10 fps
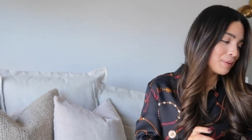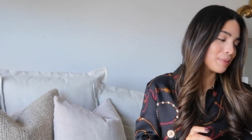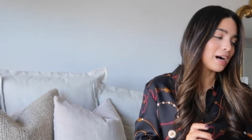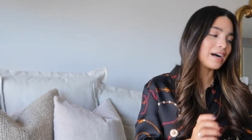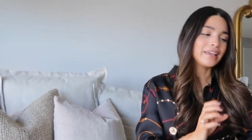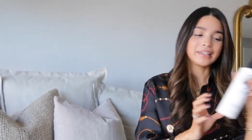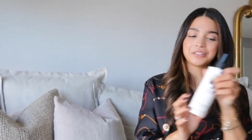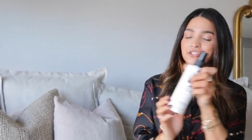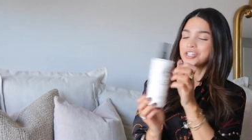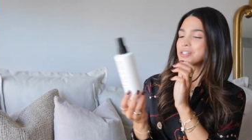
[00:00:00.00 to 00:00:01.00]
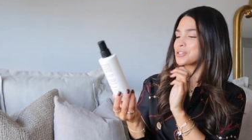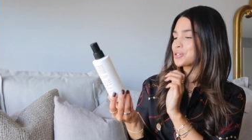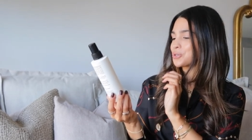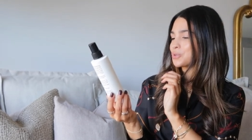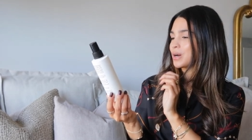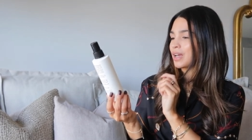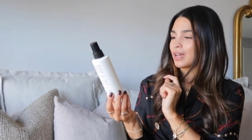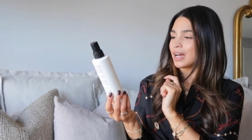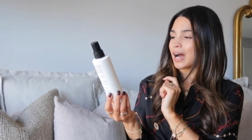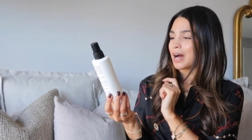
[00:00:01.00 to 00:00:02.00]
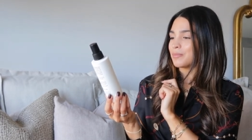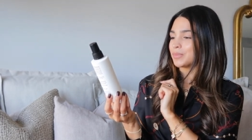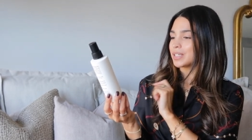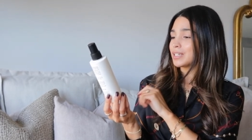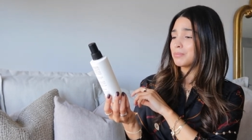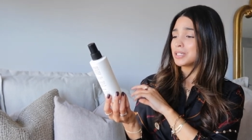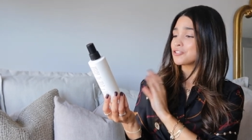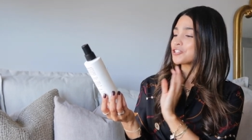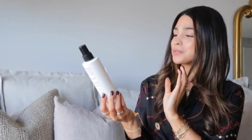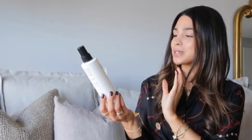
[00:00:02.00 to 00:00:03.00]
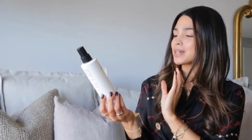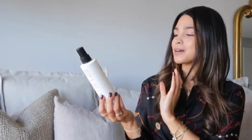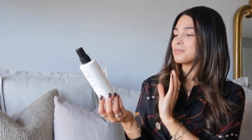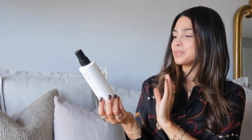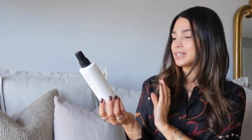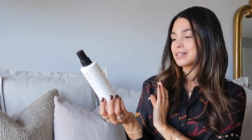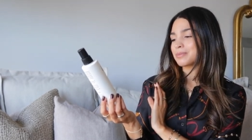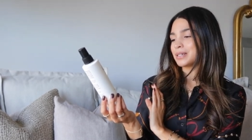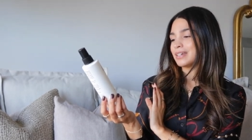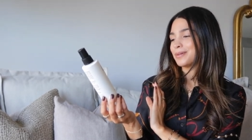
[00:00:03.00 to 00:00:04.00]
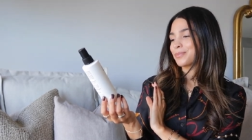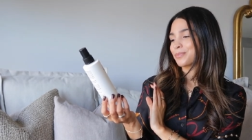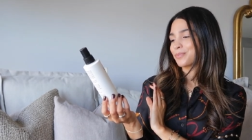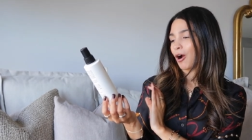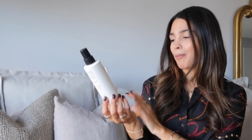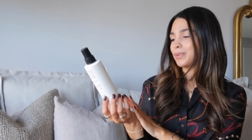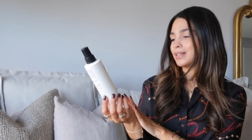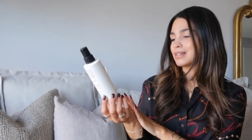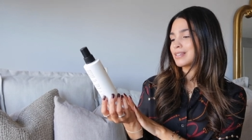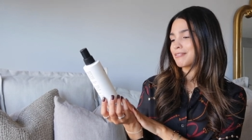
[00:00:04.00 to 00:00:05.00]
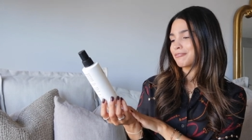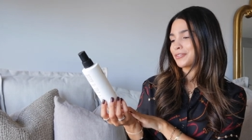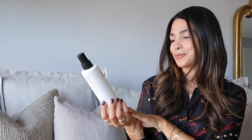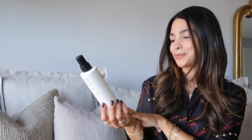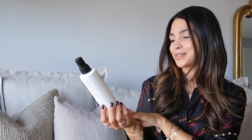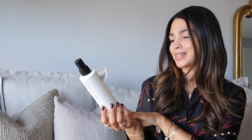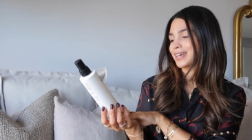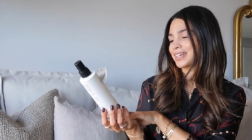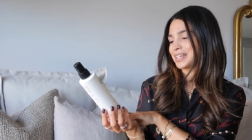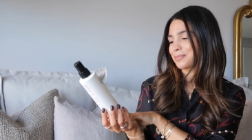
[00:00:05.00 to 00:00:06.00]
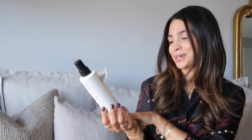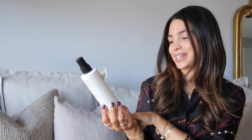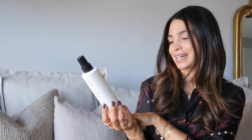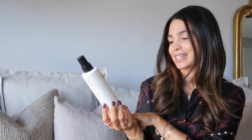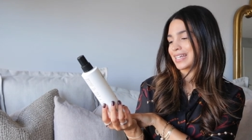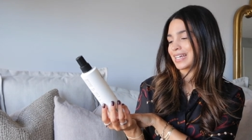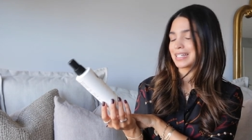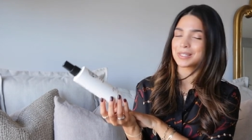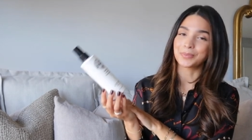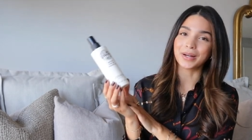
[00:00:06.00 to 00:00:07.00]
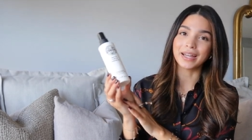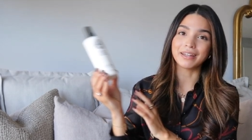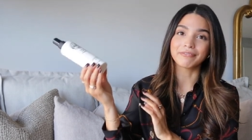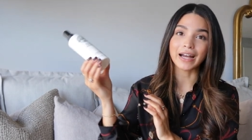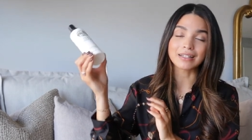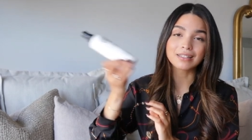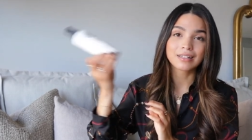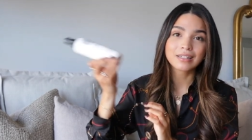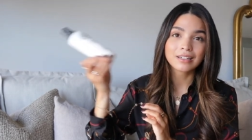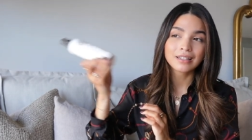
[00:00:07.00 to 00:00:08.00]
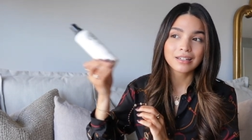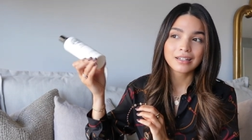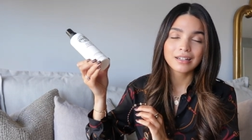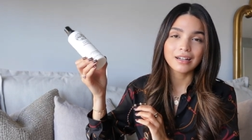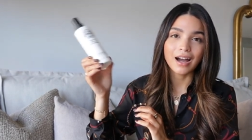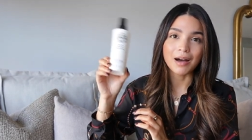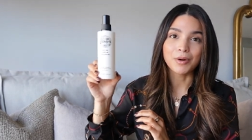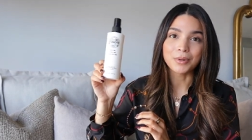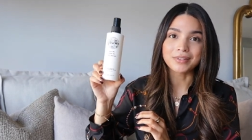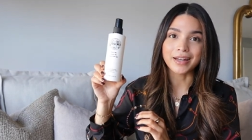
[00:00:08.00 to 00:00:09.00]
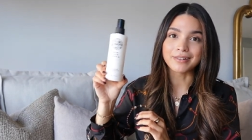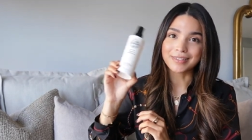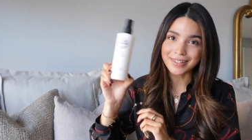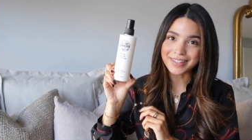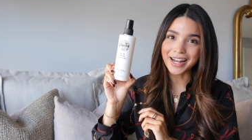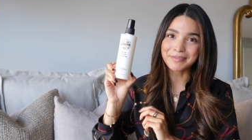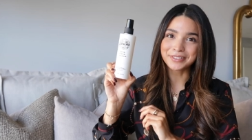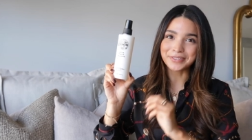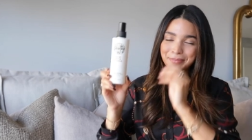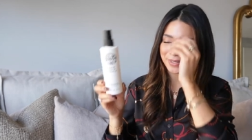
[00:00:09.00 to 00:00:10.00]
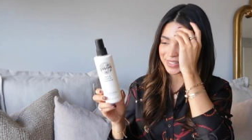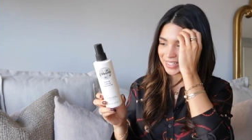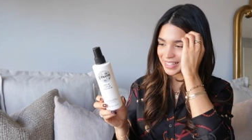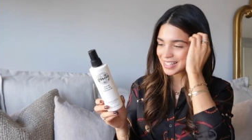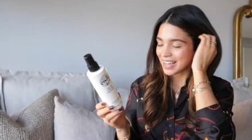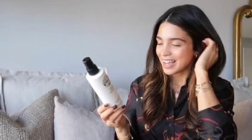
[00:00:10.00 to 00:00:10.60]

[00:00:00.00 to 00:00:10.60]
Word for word: my Gisou um, Heat Me, Treat Me, Complete Me Propolis Infused Heat Protecting Spray. In fact, I'm almost out, so it's time to repurchase.